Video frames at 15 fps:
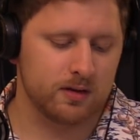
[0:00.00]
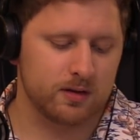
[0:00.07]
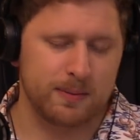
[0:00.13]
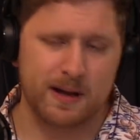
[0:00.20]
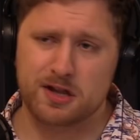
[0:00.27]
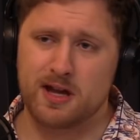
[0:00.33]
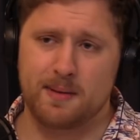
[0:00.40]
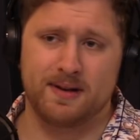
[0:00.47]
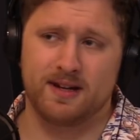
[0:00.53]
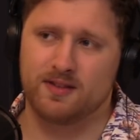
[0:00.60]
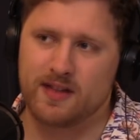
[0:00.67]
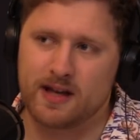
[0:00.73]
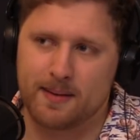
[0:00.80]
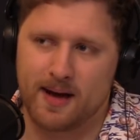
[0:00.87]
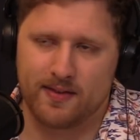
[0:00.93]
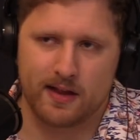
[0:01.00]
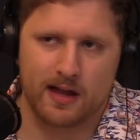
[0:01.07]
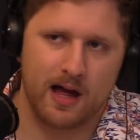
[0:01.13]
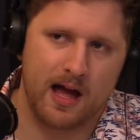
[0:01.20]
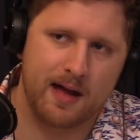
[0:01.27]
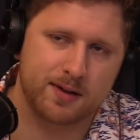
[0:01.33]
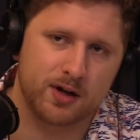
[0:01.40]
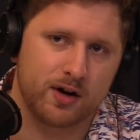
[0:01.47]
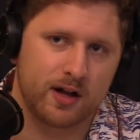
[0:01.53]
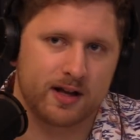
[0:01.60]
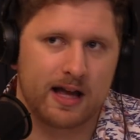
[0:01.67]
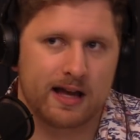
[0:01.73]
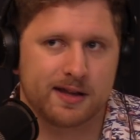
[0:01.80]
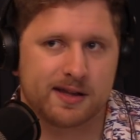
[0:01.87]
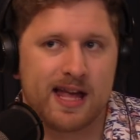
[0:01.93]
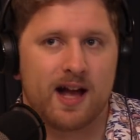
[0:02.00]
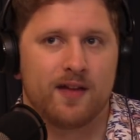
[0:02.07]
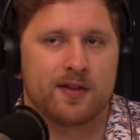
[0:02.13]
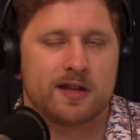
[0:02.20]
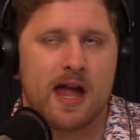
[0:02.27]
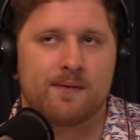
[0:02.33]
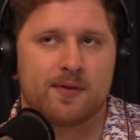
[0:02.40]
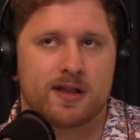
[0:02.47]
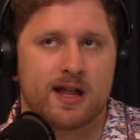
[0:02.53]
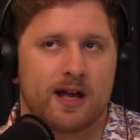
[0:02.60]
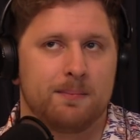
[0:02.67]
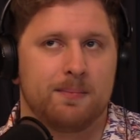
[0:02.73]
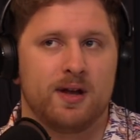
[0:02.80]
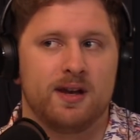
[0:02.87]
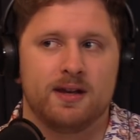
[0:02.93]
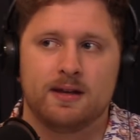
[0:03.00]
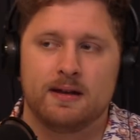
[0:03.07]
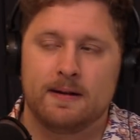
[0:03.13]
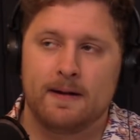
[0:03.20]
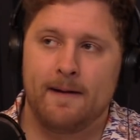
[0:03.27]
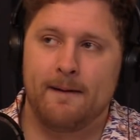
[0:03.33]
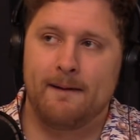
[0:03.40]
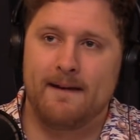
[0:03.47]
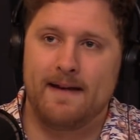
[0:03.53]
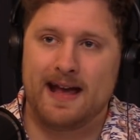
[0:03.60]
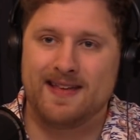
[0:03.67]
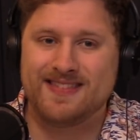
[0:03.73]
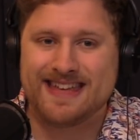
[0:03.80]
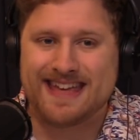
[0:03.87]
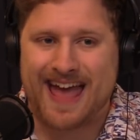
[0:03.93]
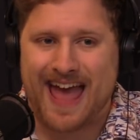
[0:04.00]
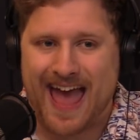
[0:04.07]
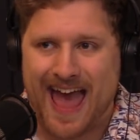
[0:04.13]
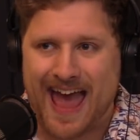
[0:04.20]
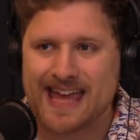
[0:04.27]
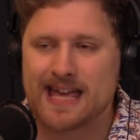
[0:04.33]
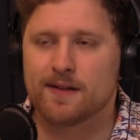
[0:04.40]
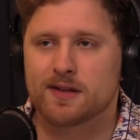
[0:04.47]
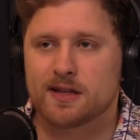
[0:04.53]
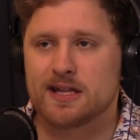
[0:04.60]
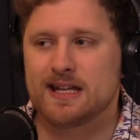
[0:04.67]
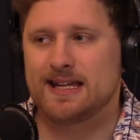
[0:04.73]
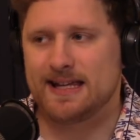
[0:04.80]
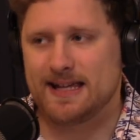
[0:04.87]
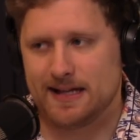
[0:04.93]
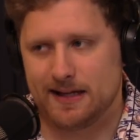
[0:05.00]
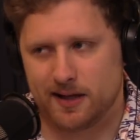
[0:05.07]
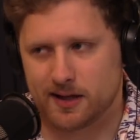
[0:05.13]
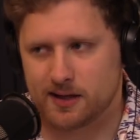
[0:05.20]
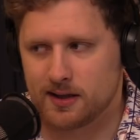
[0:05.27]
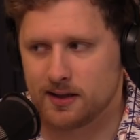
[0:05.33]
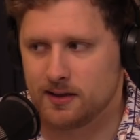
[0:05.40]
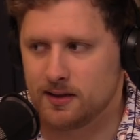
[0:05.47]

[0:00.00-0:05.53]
Especially, I mean, think about it. I'm sorry to stay on this game for a second, but in the AFC East,